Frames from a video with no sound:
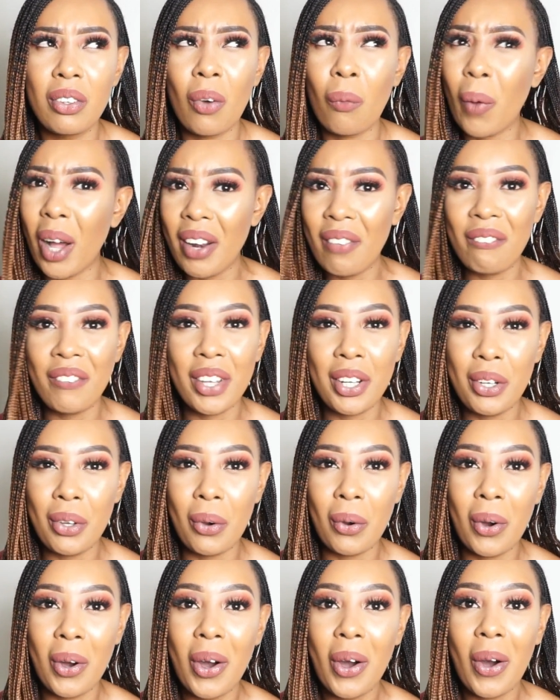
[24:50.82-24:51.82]
one
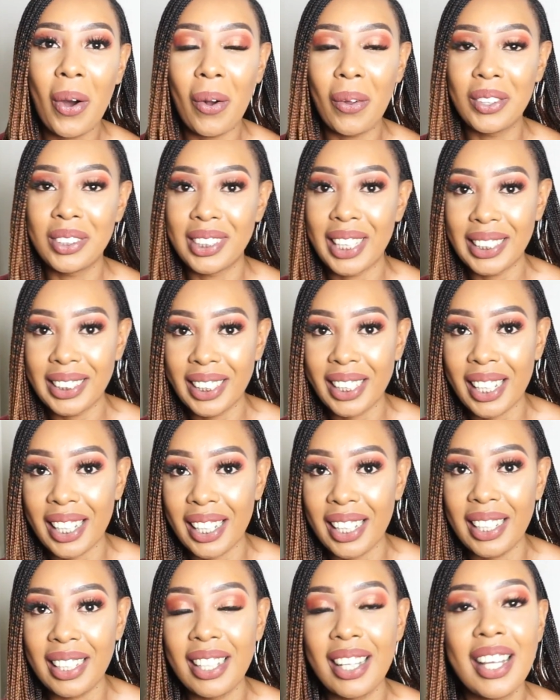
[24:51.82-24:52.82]
video on
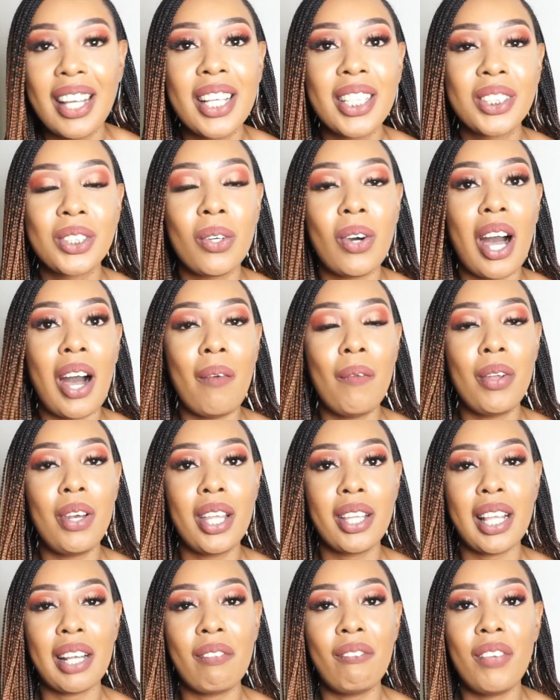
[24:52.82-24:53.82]
sunscreen, so I will
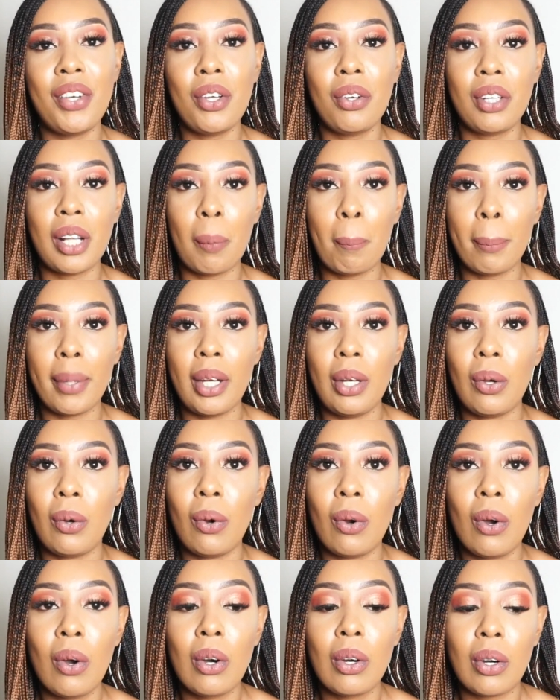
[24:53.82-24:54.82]
link that video down
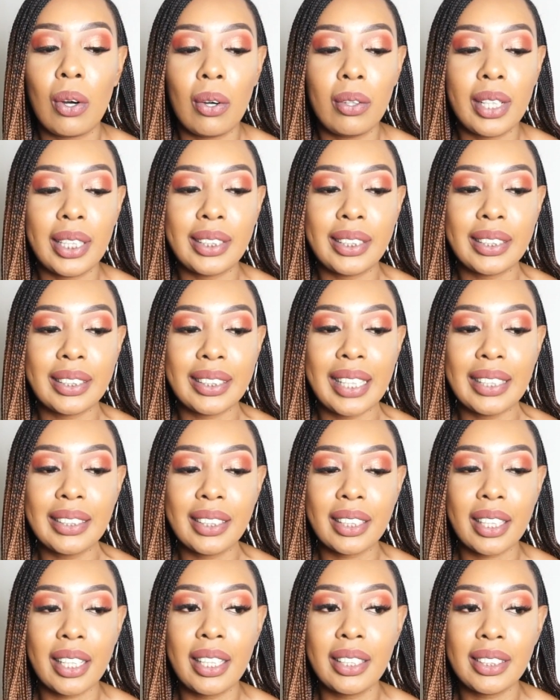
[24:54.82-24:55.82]
below on the
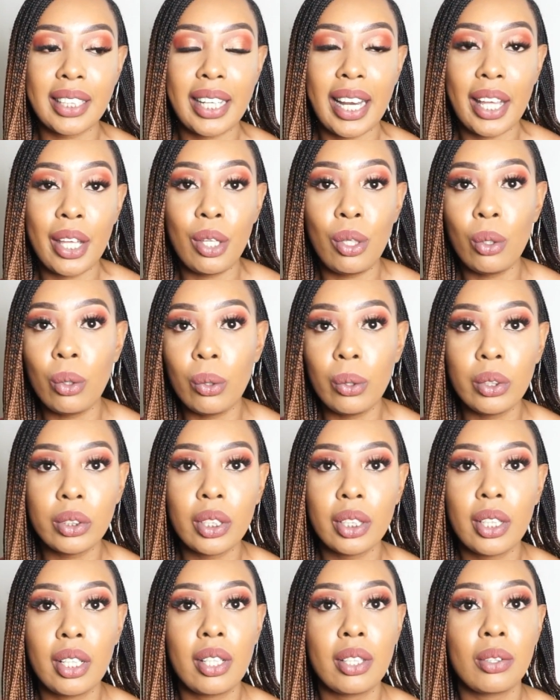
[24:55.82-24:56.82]
sunscreens that I use.
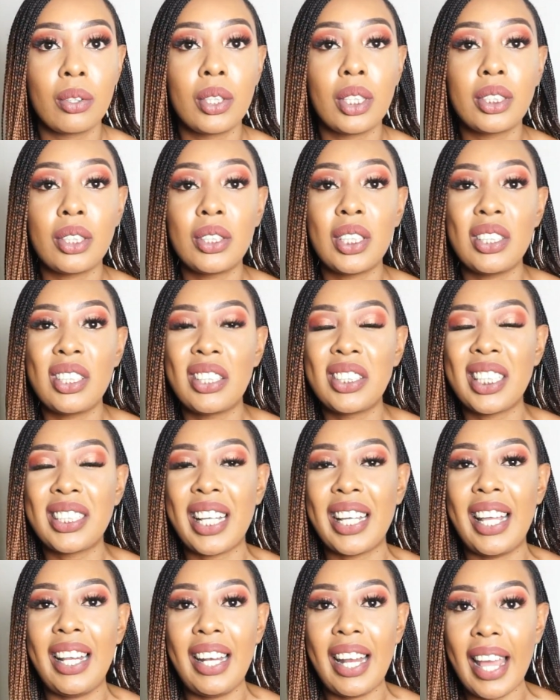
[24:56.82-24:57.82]
That's what
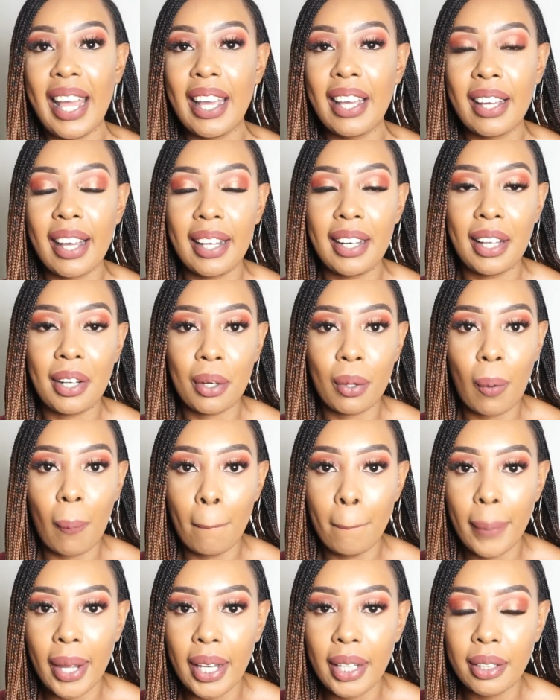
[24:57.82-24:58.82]
I like and I
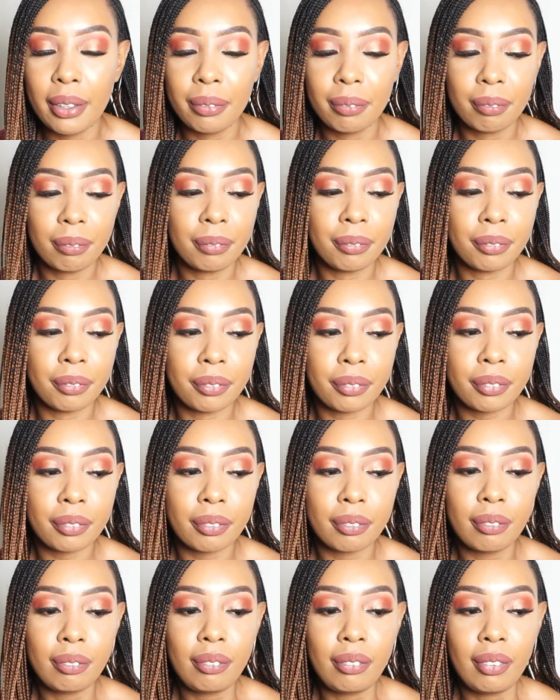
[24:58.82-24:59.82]
recommend.
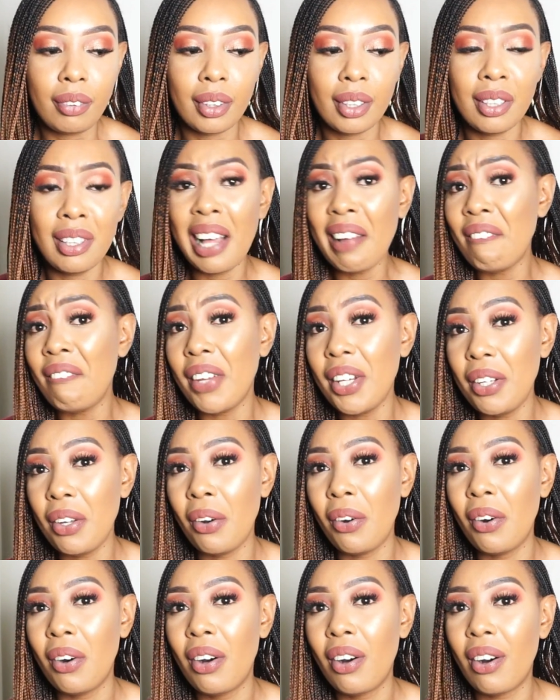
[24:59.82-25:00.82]
That
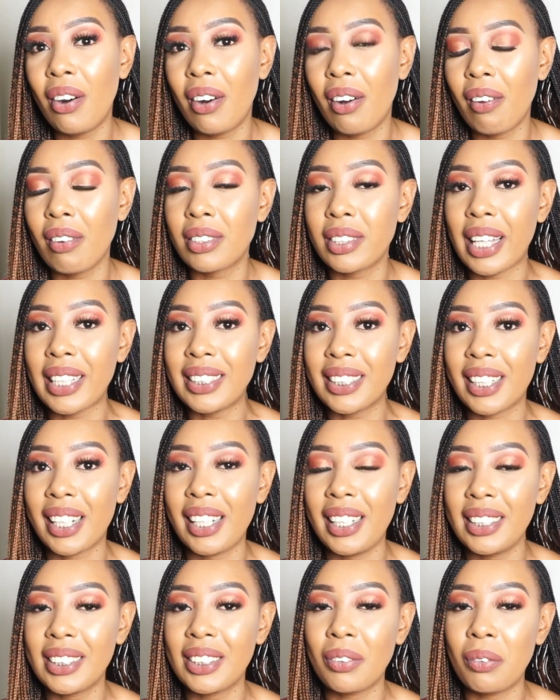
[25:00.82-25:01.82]
video on
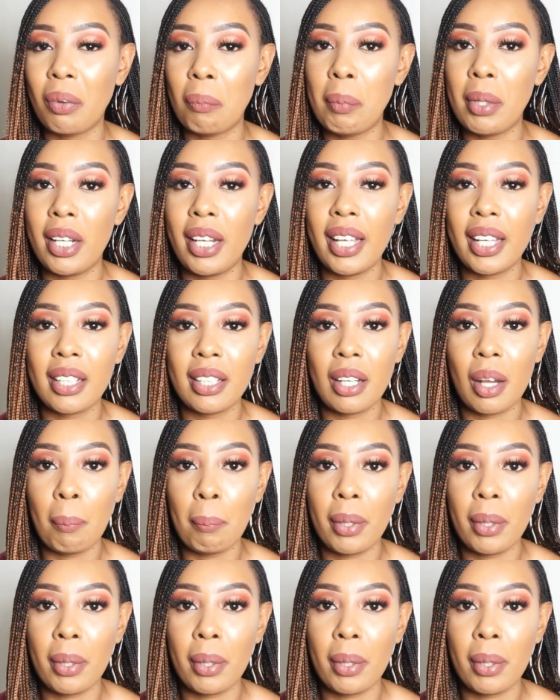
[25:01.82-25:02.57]
sunscreens will be linked down